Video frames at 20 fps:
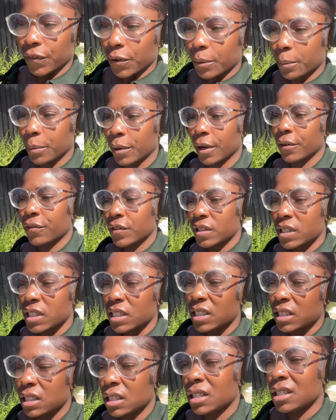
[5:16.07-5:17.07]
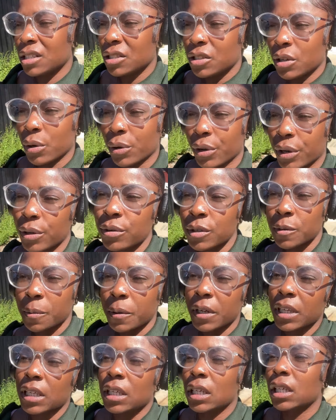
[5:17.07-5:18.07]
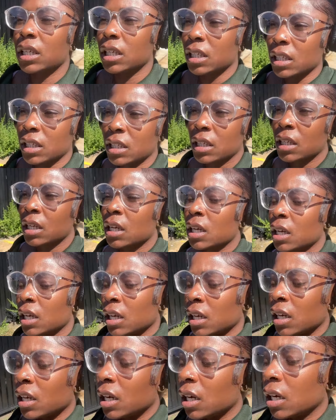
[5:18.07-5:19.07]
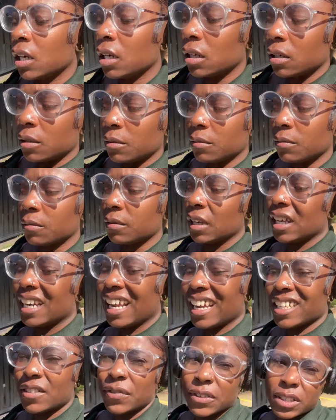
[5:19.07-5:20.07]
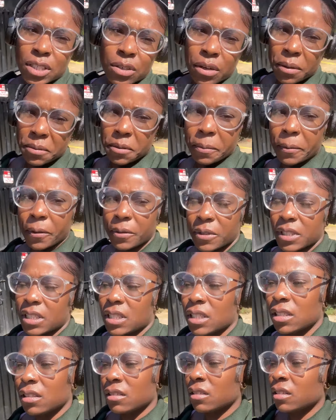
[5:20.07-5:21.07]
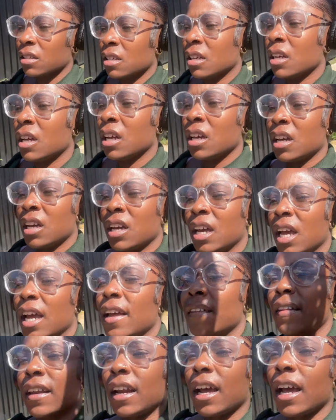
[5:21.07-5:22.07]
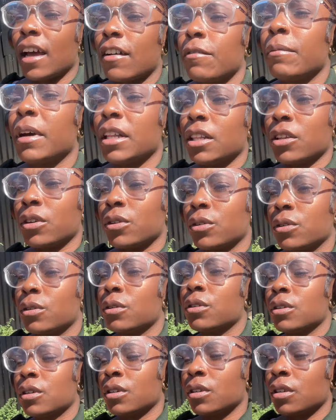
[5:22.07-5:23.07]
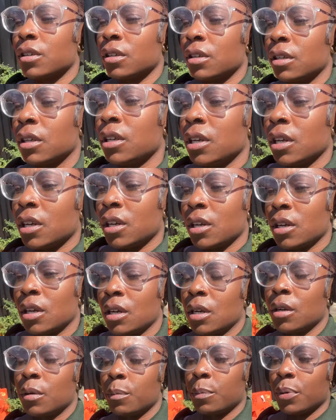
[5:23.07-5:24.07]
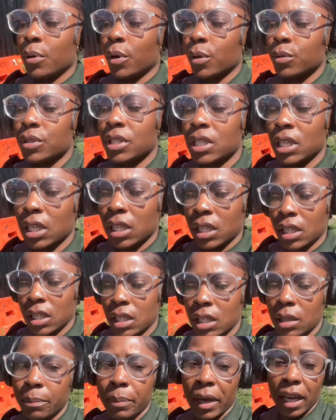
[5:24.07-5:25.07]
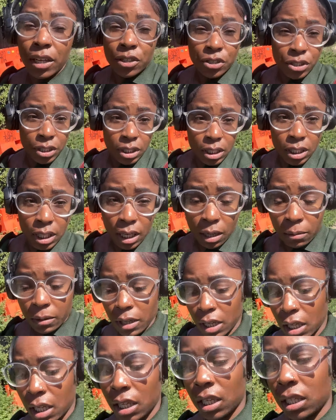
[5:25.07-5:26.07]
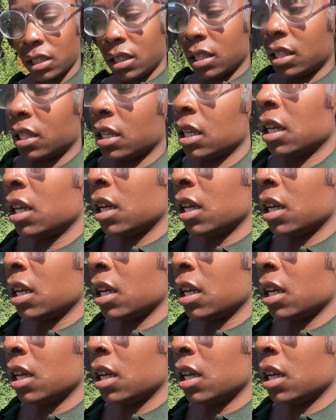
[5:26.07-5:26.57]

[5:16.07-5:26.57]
for breakfast, a Siggy's yogurt. It was pretty good. And it has 15 grams of protein. And then I have my little protein pastry that I'm gonna eat.